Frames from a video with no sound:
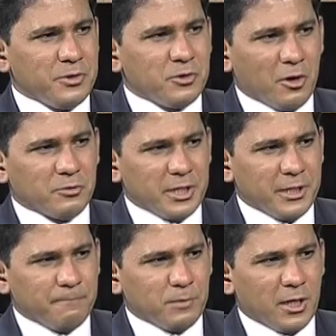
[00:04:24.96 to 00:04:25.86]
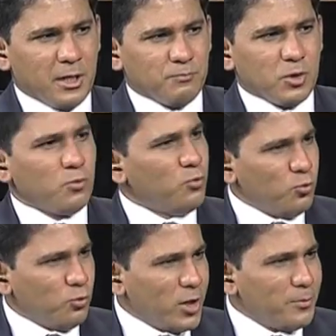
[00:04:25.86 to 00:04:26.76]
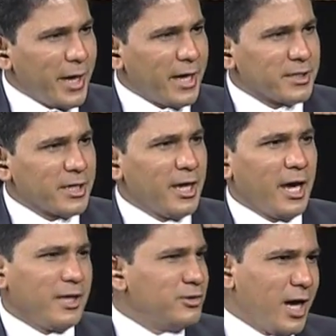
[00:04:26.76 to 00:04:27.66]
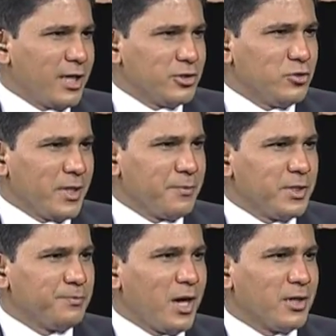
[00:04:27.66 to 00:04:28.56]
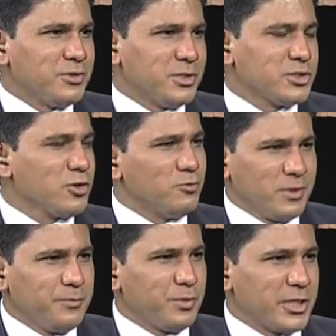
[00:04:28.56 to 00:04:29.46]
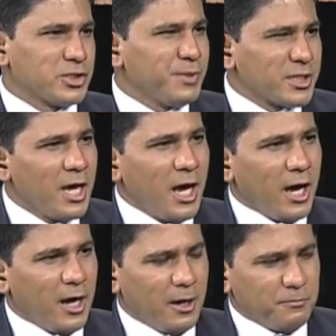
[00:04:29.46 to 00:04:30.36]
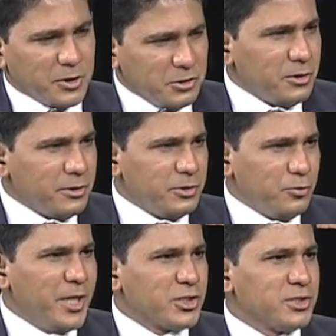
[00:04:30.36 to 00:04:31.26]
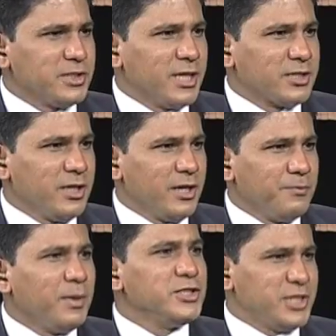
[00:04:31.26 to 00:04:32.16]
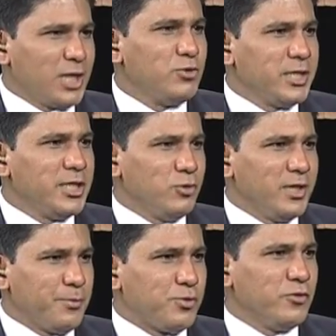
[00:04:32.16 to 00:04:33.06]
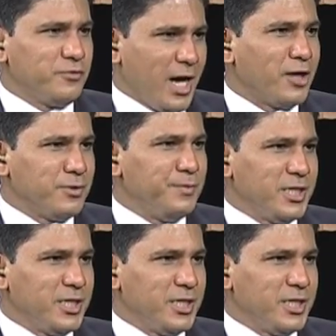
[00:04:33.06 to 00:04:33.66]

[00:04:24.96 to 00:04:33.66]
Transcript: you know the um, World Bank uh, and the other development partners already placed. But uh, you, you, mentioned that uh, by January you will approve the 100